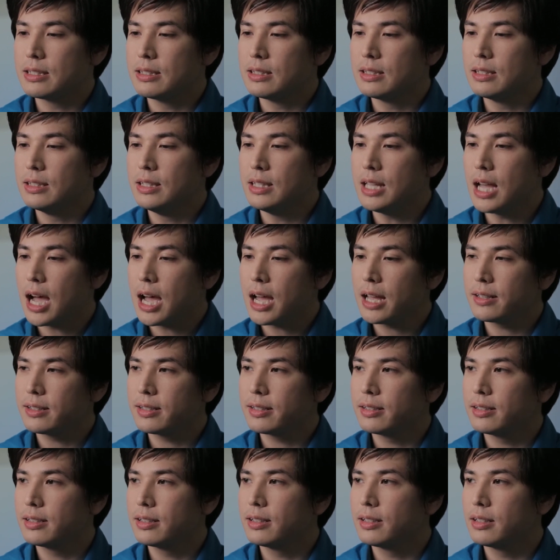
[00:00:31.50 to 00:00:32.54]
not
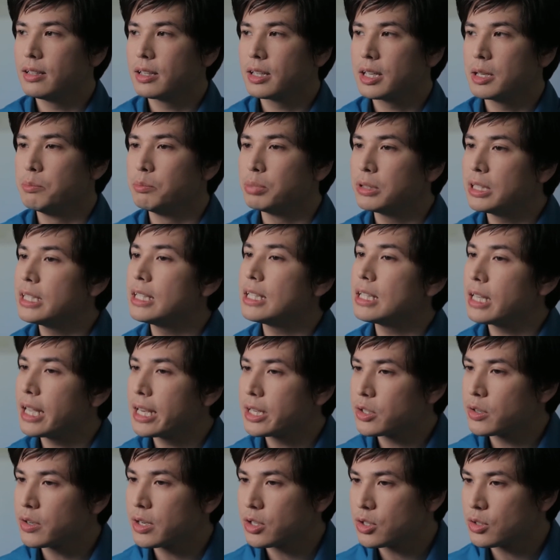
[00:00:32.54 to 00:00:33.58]
completely
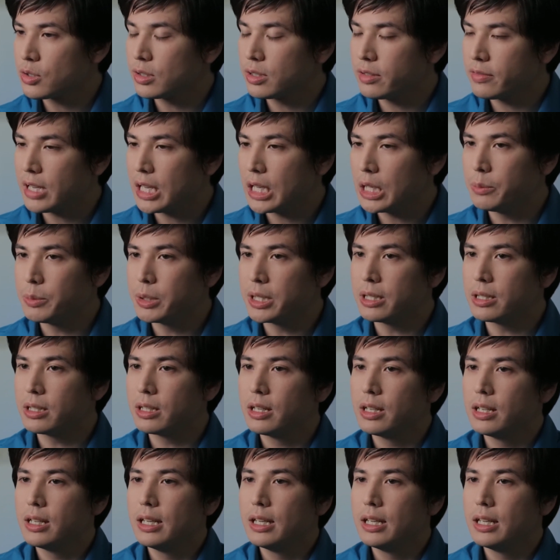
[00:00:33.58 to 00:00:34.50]
like traditional development.